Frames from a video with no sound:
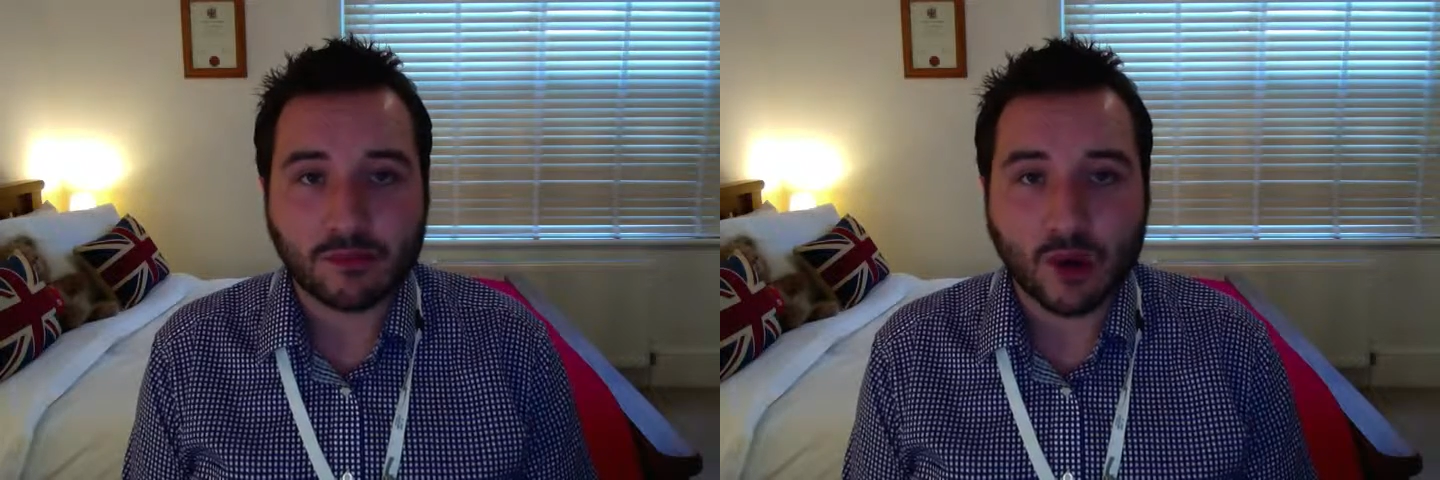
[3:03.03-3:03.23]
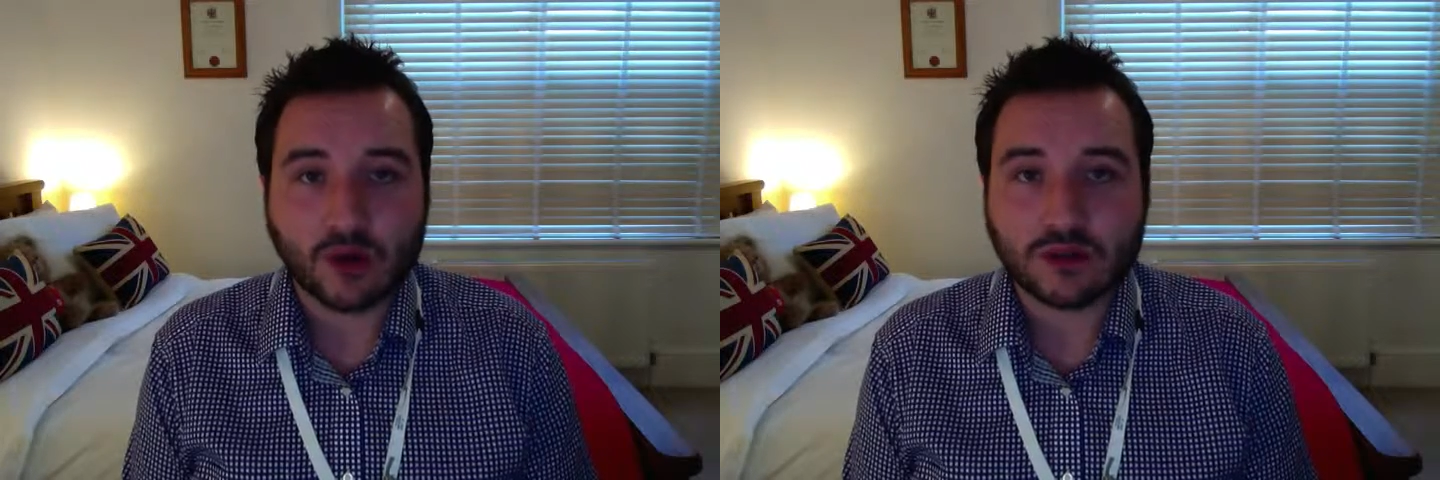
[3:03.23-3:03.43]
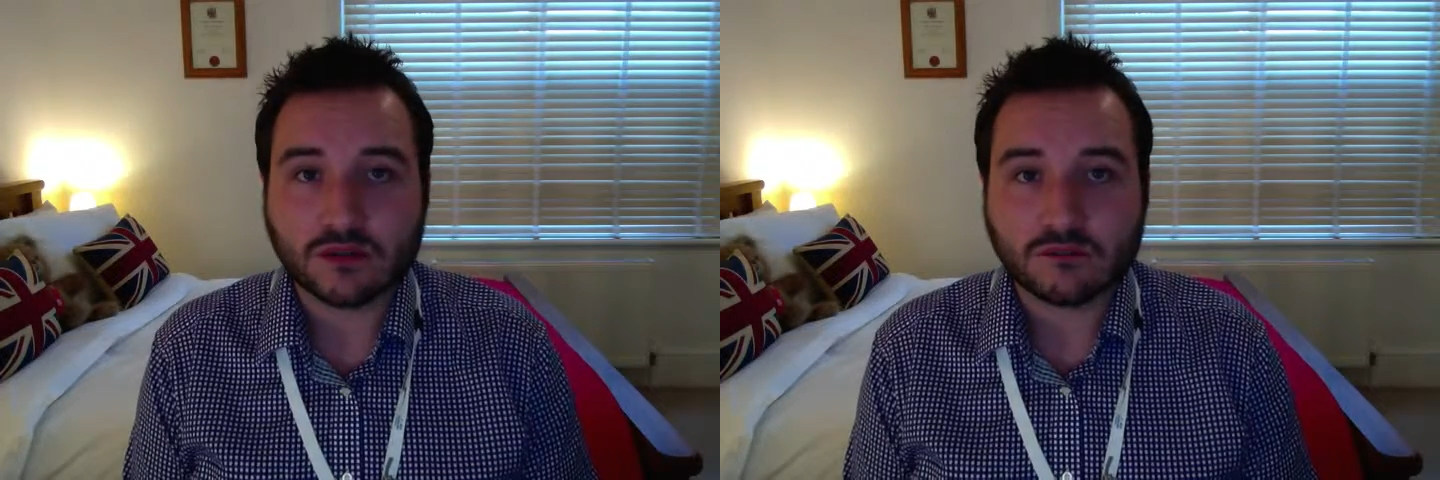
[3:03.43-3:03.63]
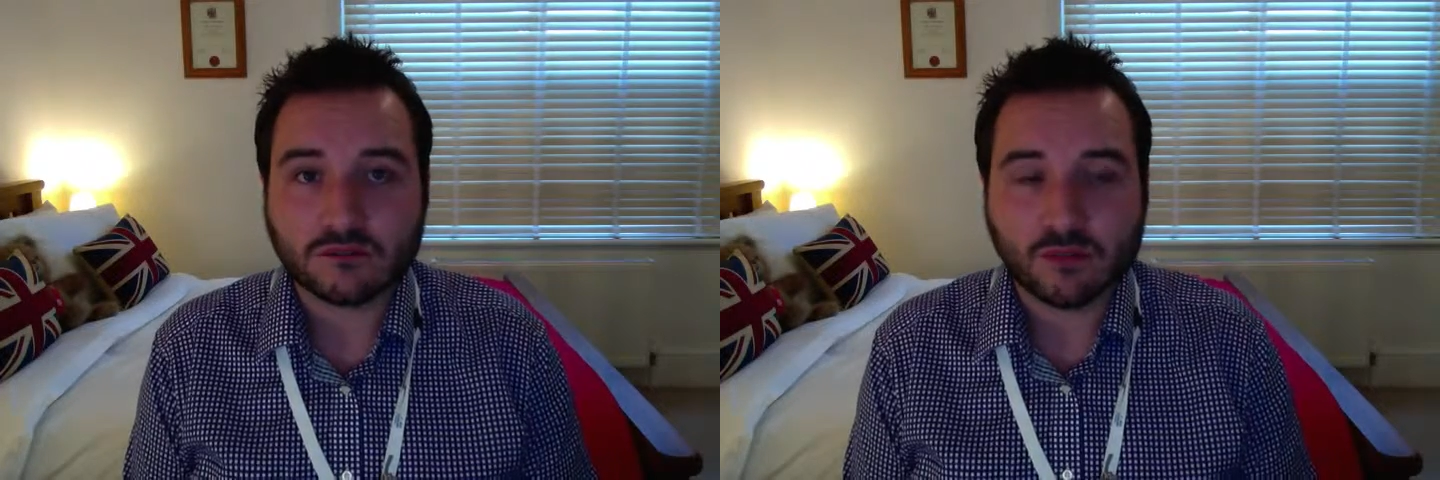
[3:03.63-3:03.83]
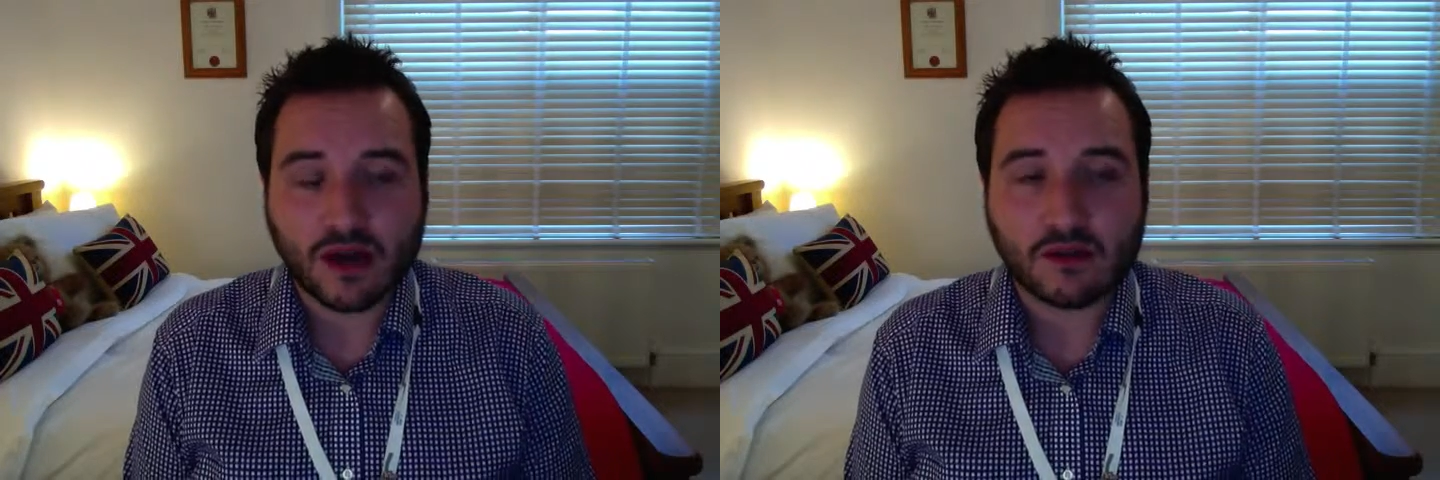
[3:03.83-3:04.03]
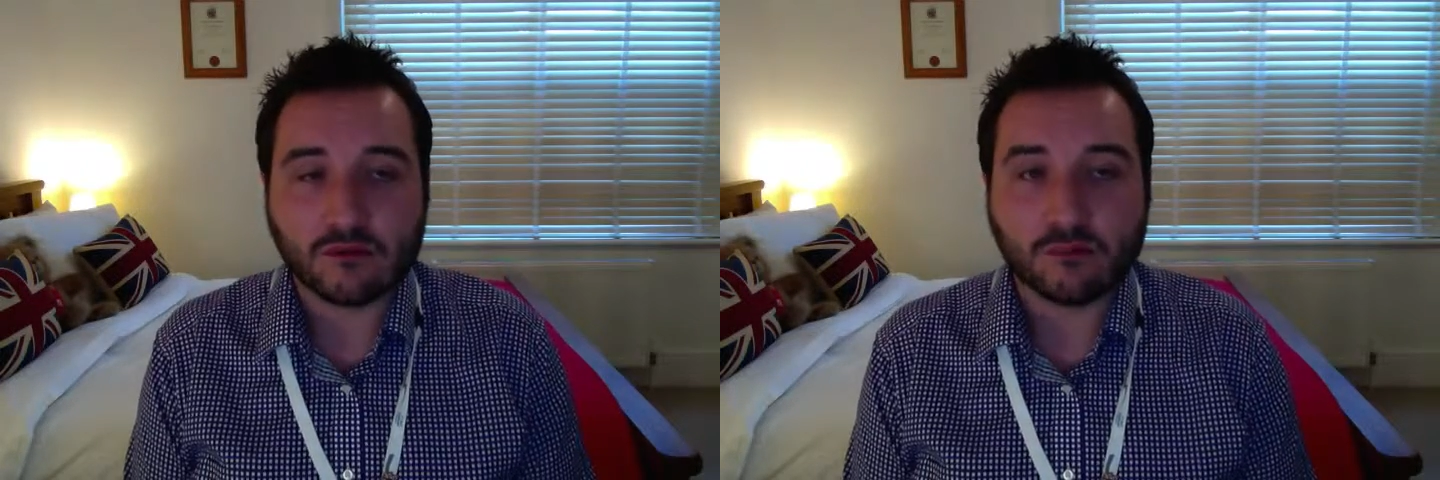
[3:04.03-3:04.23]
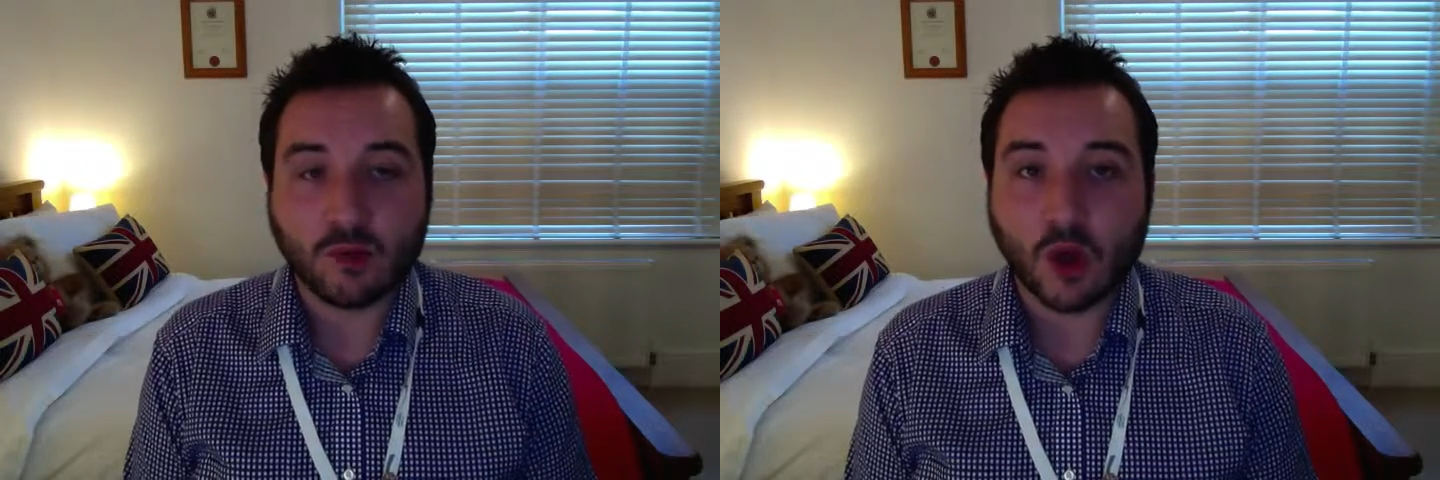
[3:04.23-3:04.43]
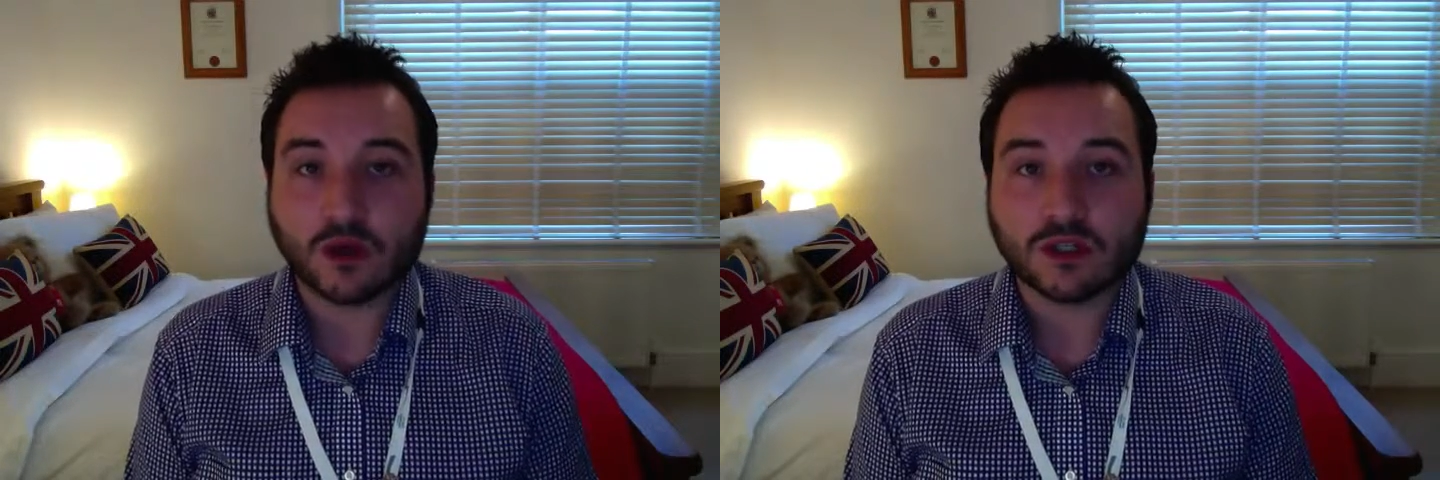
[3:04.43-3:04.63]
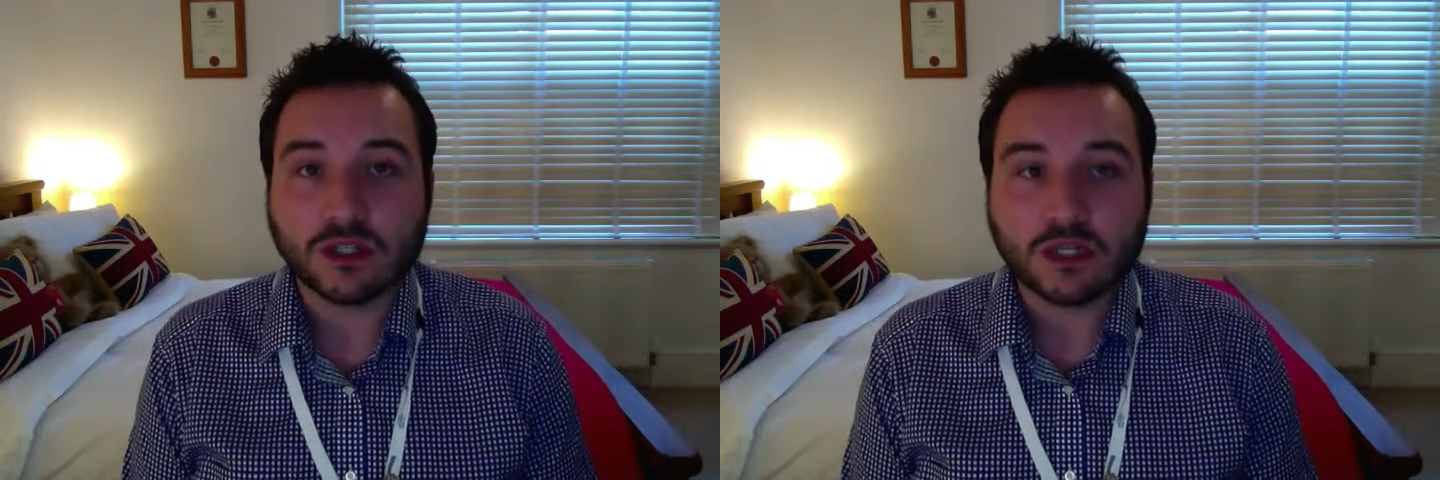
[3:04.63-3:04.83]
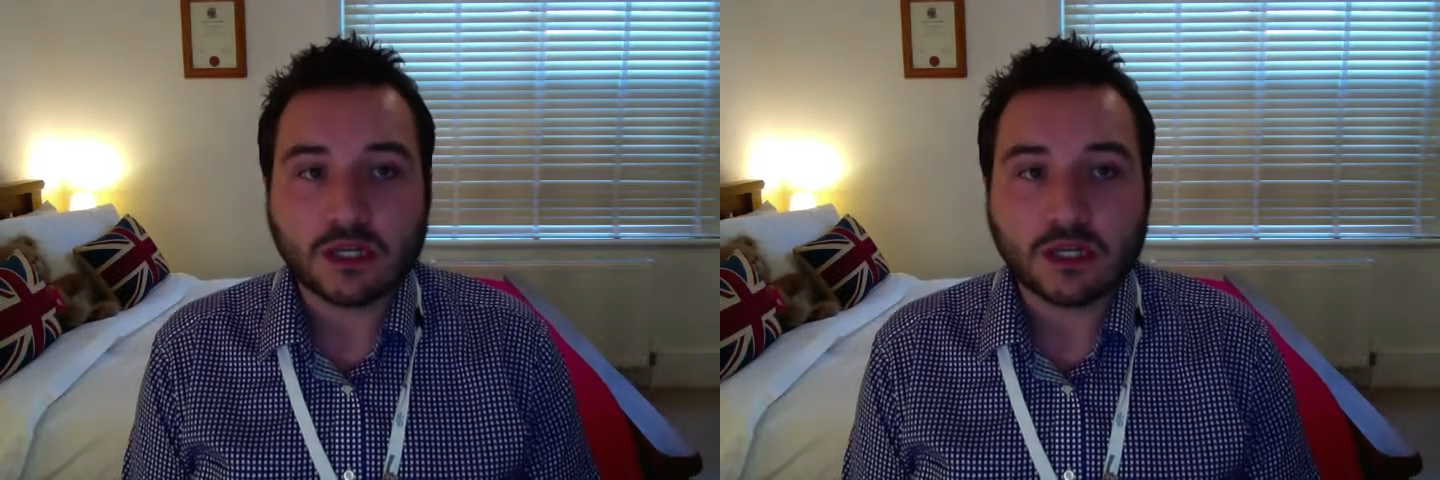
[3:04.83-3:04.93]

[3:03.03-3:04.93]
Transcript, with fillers: block, brown block,